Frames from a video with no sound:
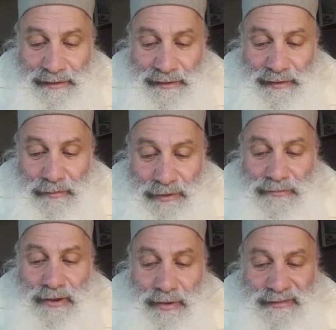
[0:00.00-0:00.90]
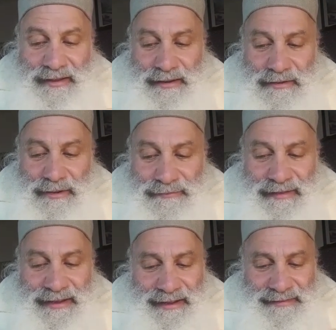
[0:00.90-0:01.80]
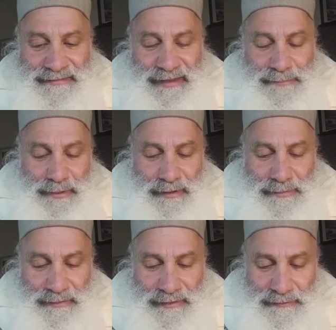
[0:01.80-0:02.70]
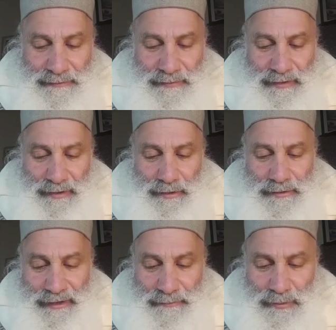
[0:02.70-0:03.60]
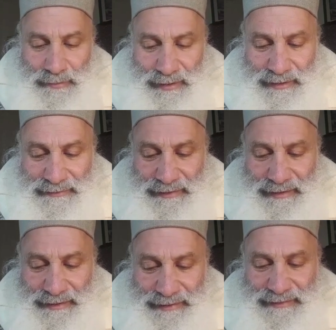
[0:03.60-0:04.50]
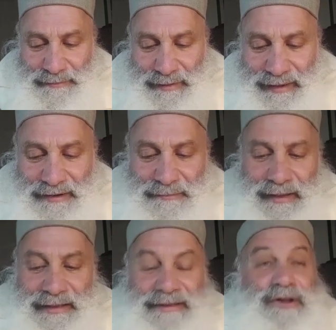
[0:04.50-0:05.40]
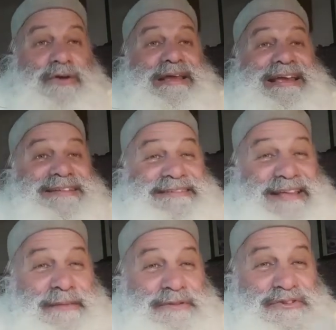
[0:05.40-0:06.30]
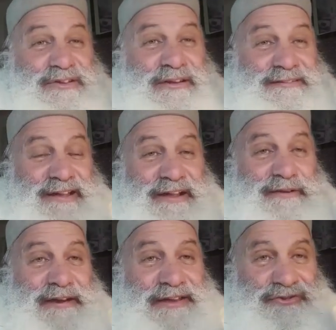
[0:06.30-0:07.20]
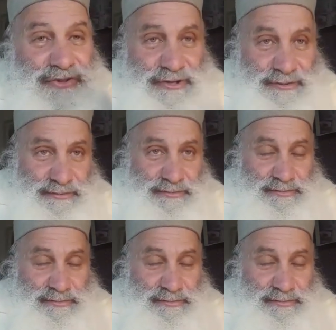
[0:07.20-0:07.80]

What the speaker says: The one who knows how to unify God's name properly, he established an entire nation.